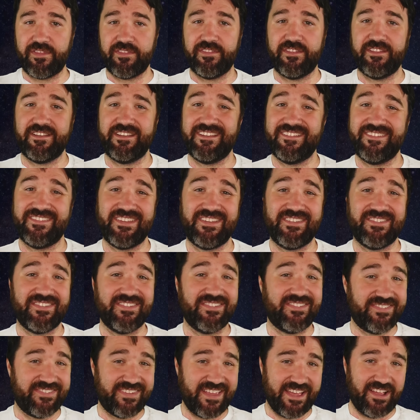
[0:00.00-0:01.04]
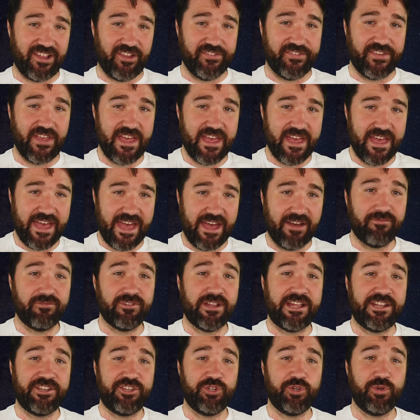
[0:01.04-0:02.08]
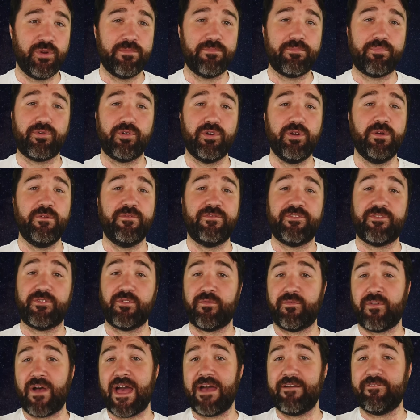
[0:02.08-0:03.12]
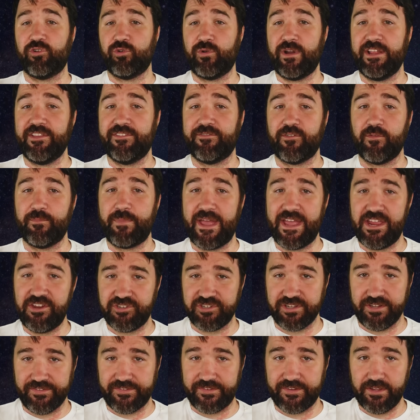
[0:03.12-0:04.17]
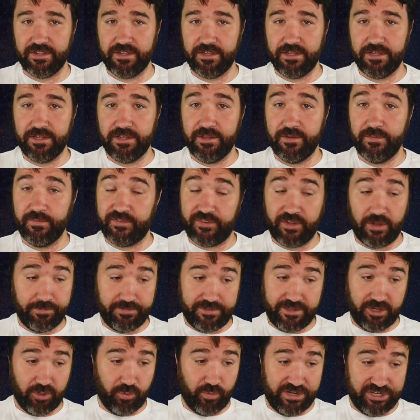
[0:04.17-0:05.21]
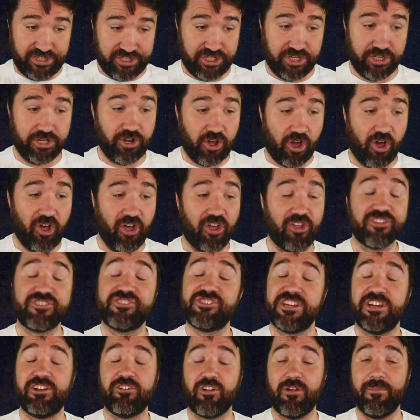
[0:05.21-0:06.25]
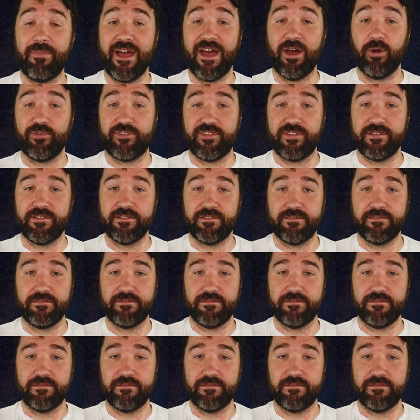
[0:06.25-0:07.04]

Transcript: within the disease's cells have led to improved survival rates for patients, something we should all cheer about.